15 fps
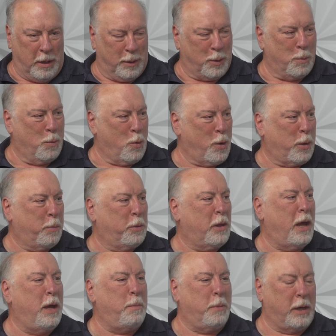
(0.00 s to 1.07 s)
a little more to
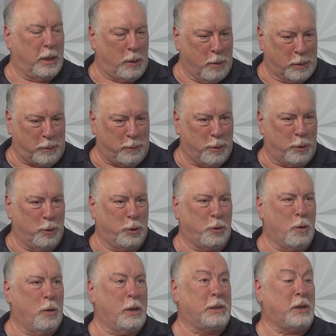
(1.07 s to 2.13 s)
play, but it goes for a good
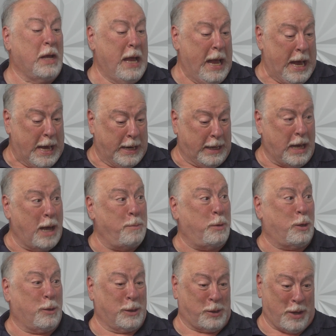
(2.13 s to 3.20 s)
cause. And again,
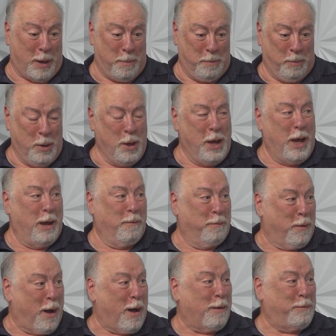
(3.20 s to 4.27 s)
because I'm
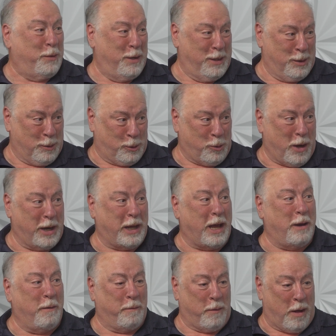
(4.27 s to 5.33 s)
trying to
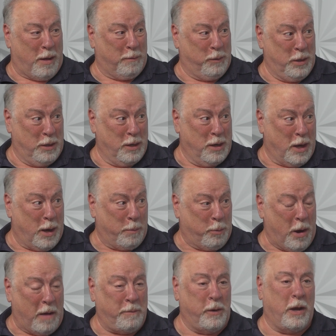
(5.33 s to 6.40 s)
get involved in the
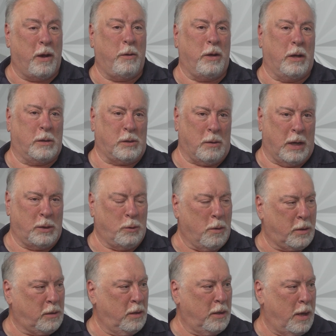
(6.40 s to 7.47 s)
nonprofit area, so I
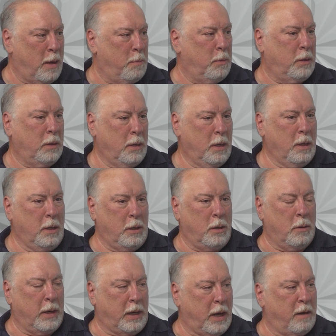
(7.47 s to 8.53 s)
talk to them,
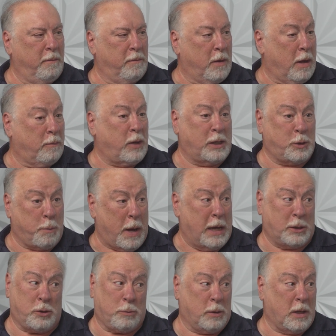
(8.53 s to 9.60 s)
and I get involved. I
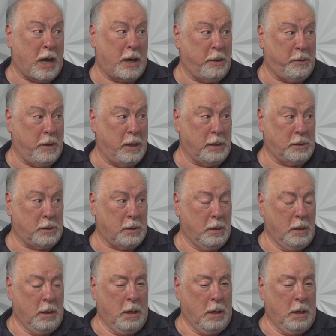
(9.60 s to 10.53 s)
sponsor a lot of things.